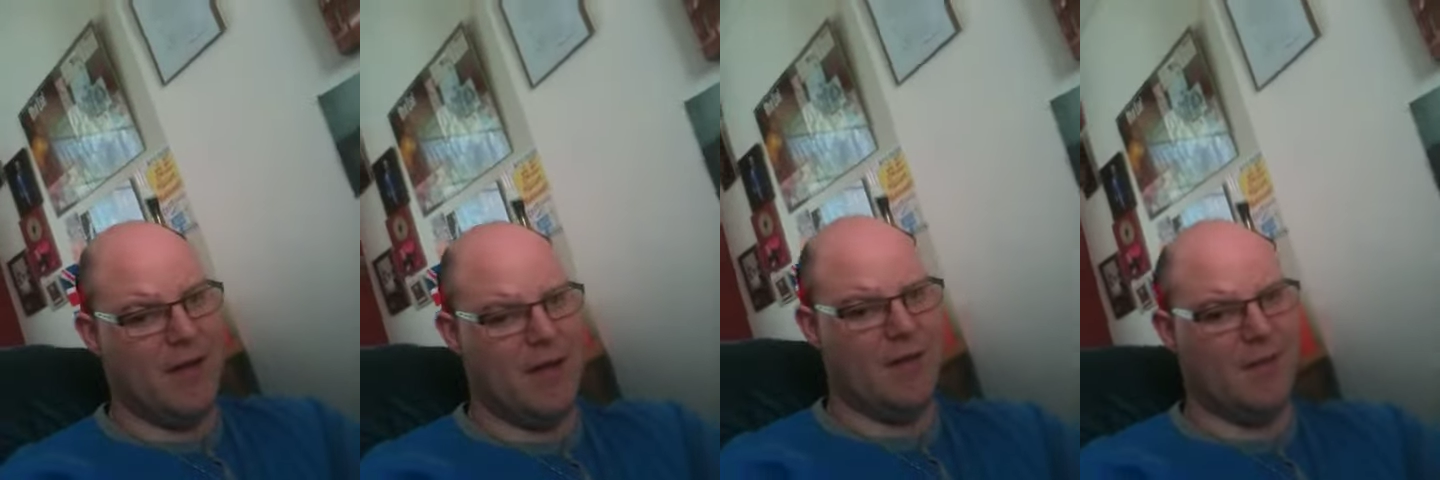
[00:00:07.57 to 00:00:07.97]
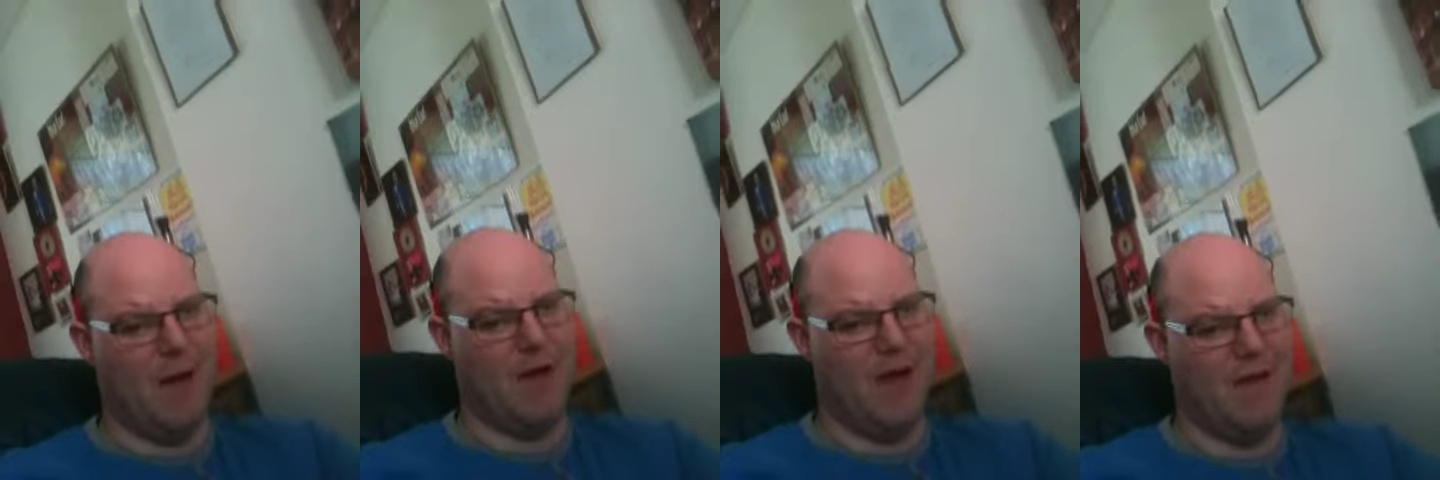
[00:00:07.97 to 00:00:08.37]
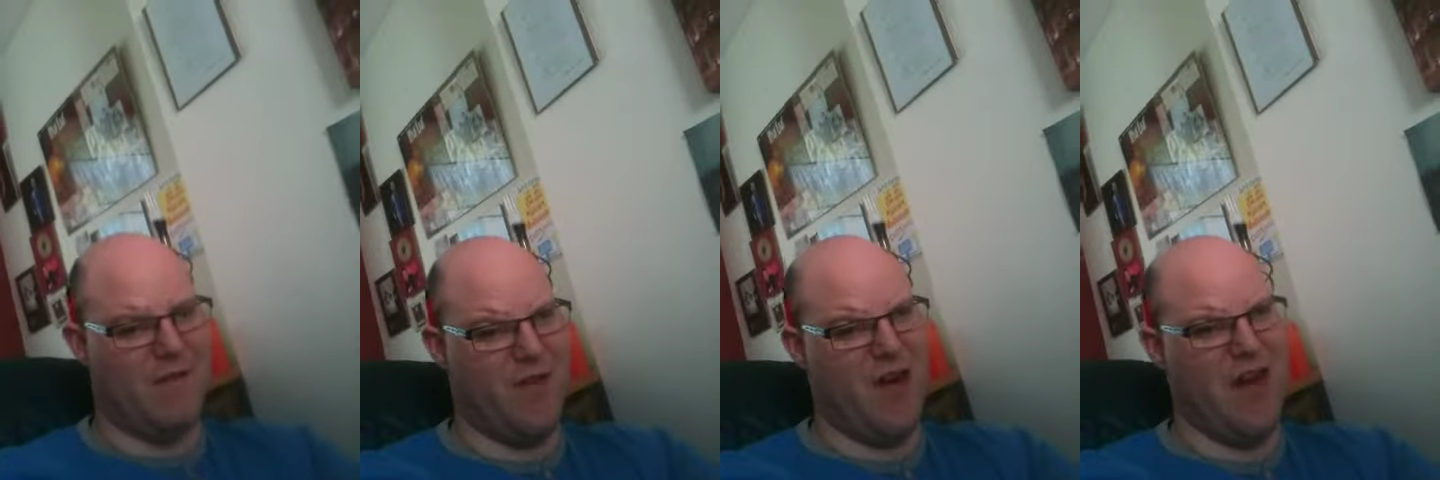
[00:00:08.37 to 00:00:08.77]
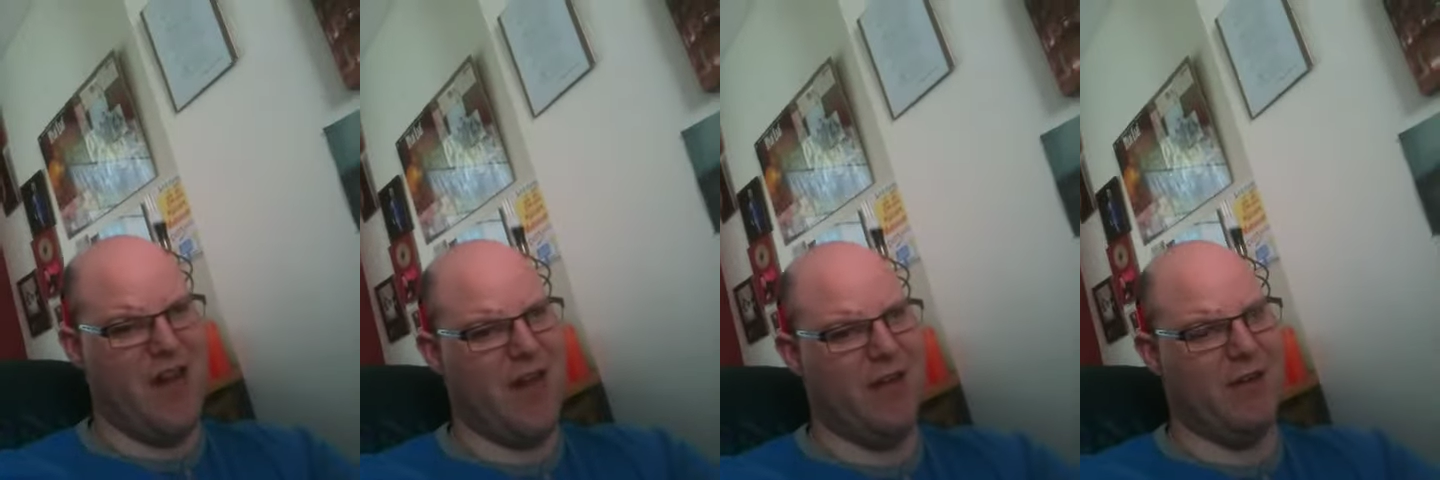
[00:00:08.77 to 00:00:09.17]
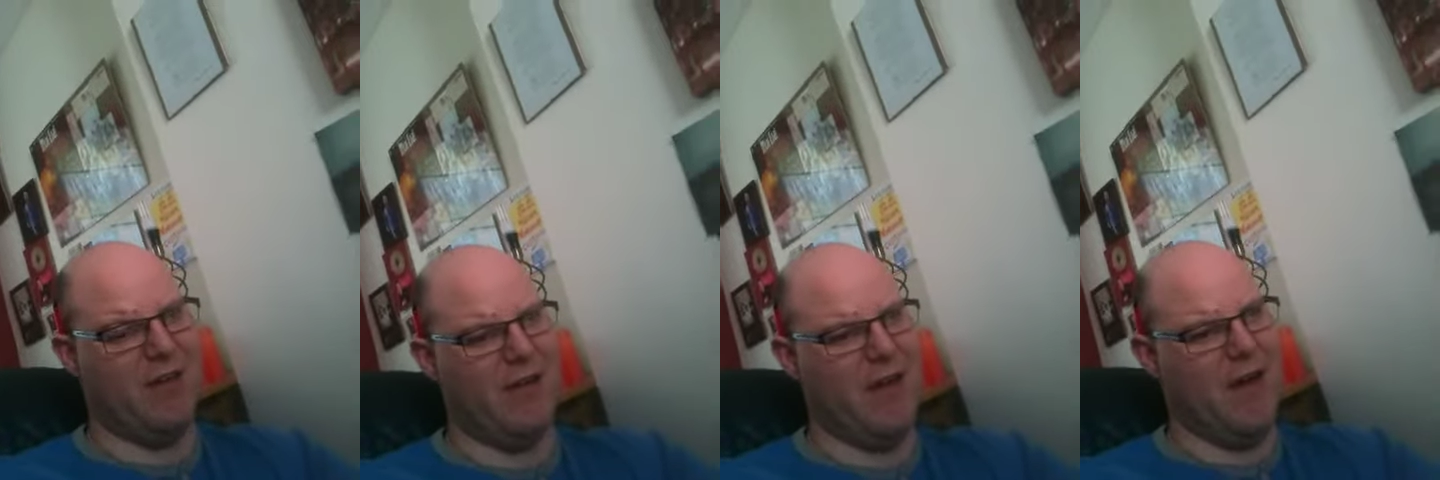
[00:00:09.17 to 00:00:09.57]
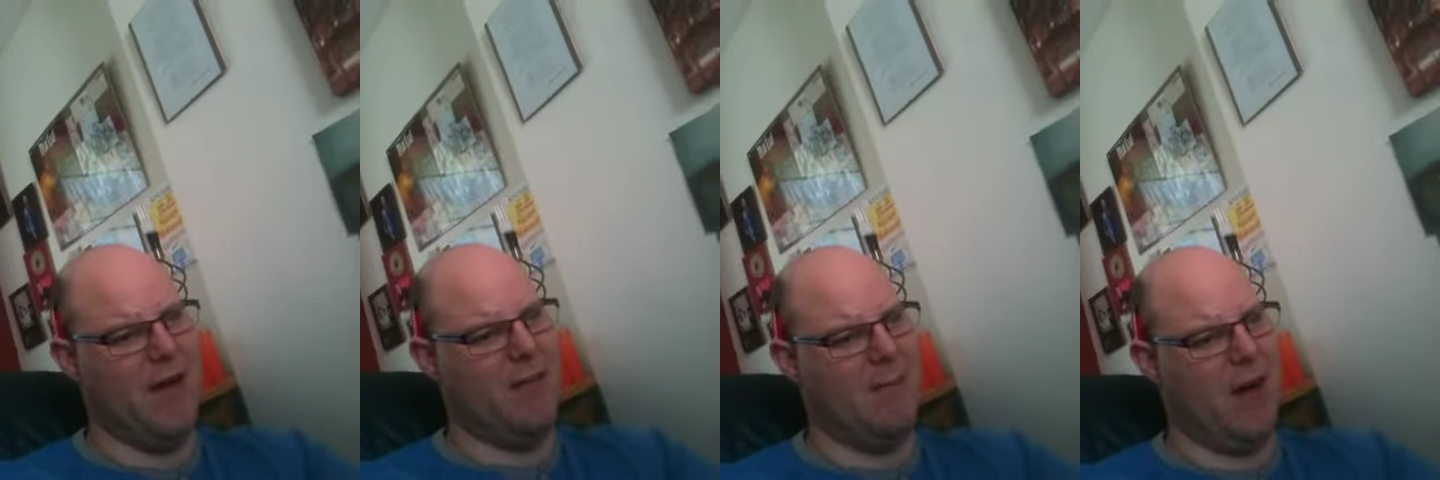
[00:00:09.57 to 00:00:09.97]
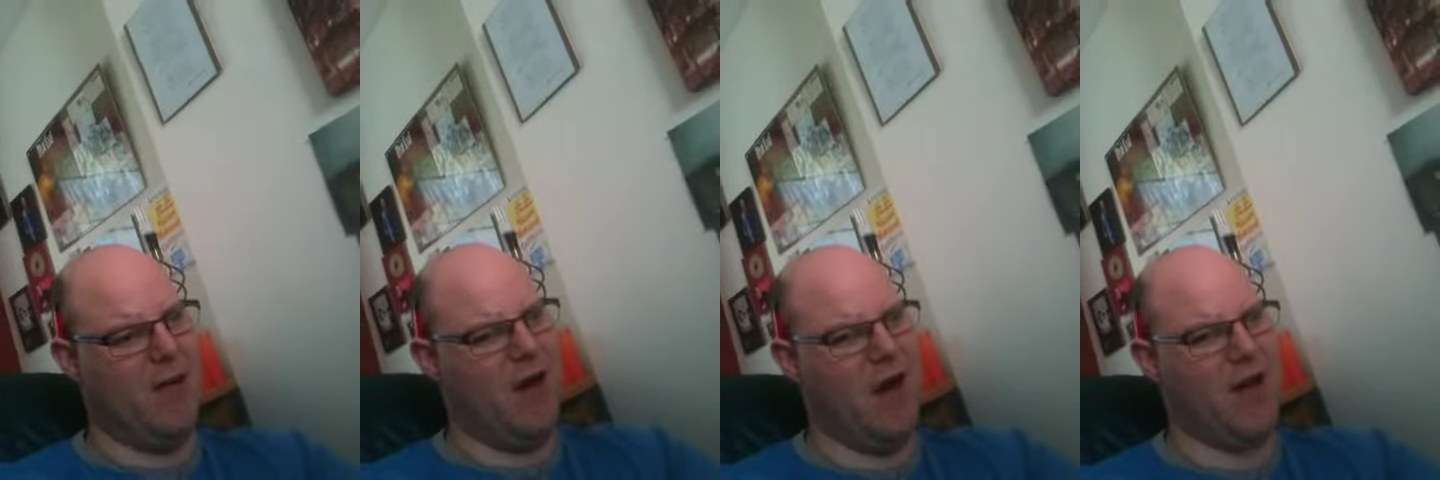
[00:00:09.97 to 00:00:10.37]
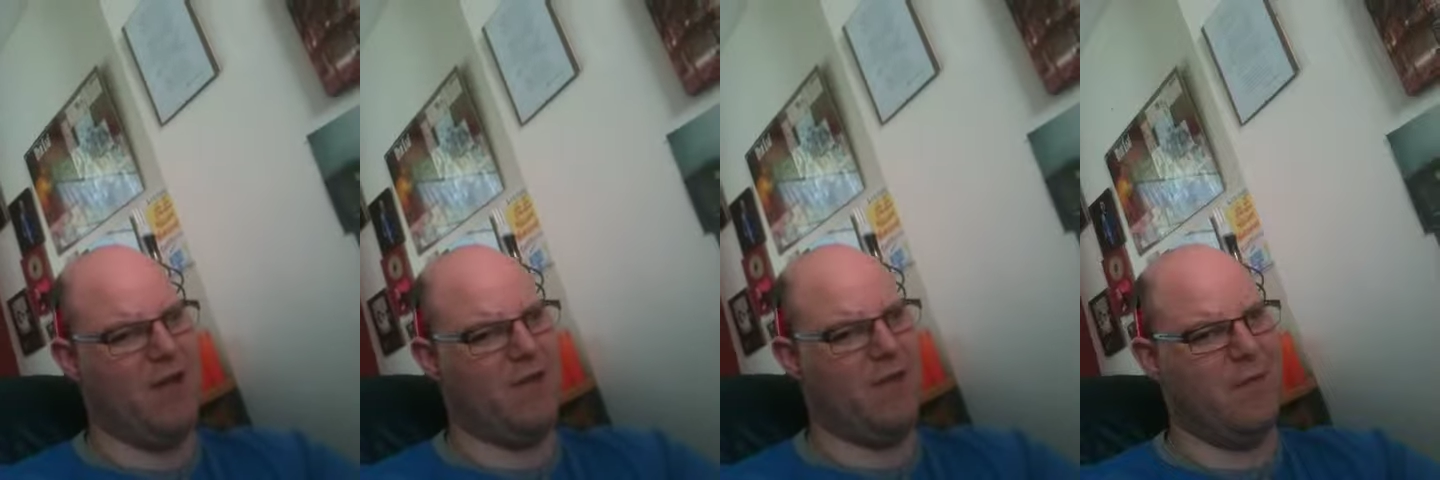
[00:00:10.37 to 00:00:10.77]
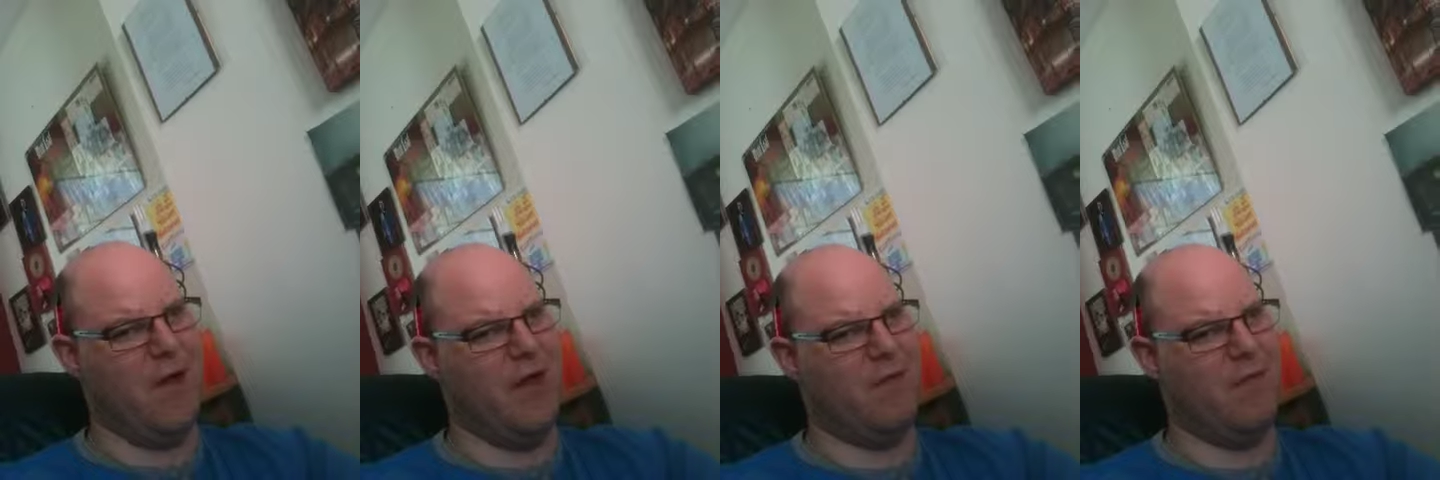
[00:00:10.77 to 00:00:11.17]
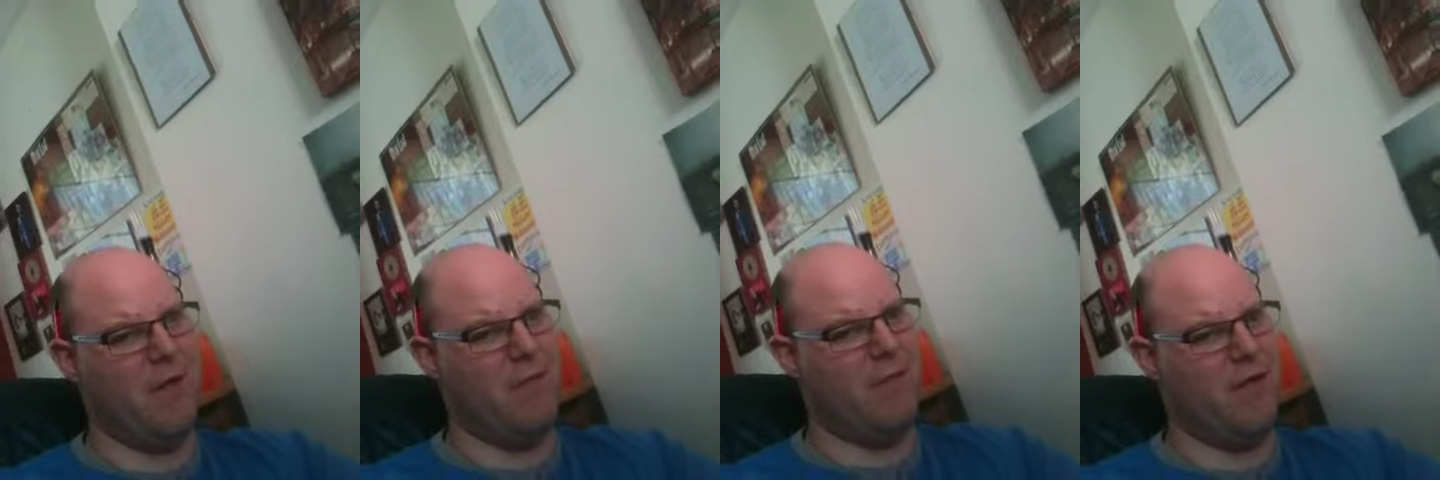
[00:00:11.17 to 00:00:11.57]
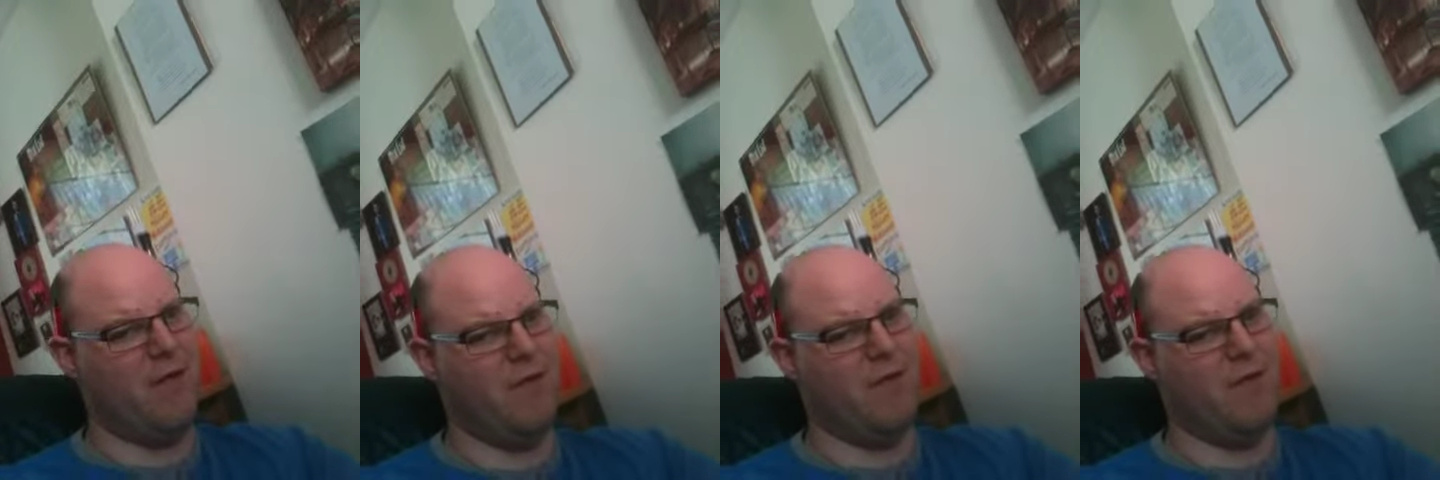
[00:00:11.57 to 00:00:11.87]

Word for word: It's about death, really, and um, about how you should be remembered,